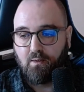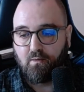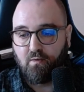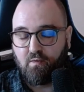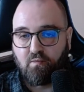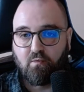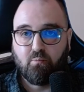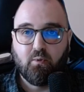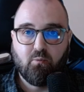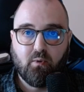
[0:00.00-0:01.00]
the distance
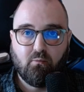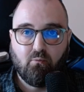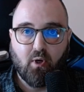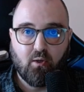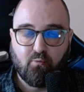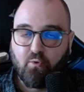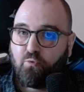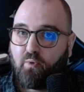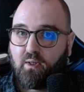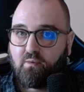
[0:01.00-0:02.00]
between one of those
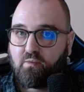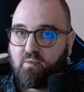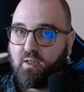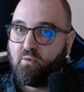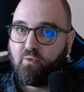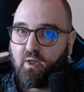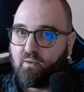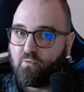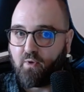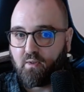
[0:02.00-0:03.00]
vectors and every
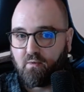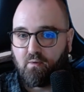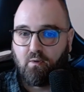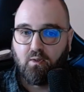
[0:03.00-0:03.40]
other vector.